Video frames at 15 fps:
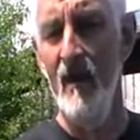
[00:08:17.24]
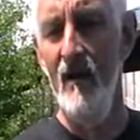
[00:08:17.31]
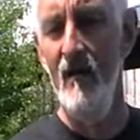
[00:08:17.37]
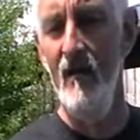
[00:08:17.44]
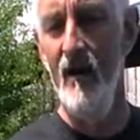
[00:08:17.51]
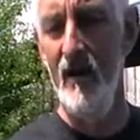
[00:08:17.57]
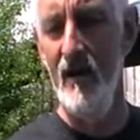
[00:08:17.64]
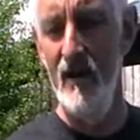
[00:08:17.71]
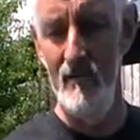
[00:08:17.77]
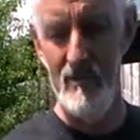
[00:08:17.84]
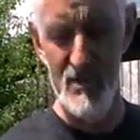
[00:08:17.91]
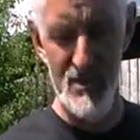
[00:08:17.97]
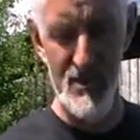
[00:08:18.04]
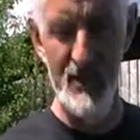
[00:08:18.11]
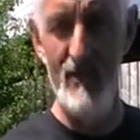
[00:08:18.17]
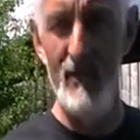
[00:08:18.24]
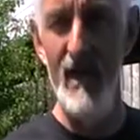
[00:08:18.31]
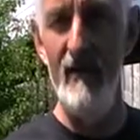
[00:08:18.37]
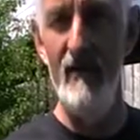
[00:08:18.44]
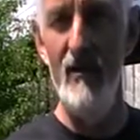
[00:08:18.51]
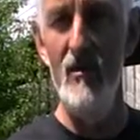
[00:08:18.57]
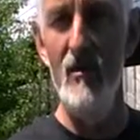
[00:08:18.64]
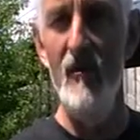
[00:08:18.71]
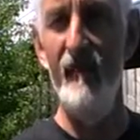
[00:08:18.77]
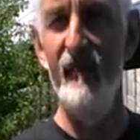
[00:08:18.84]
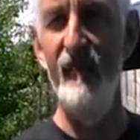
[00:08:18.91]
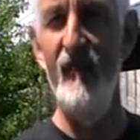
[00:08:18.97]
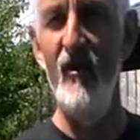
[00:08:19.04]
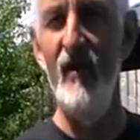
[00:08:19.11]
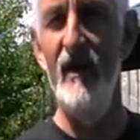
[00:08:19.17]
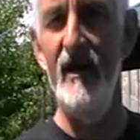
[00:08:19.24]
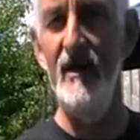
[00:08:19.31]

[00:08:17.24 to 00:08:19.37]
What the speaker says: when it comes to your arrow flight.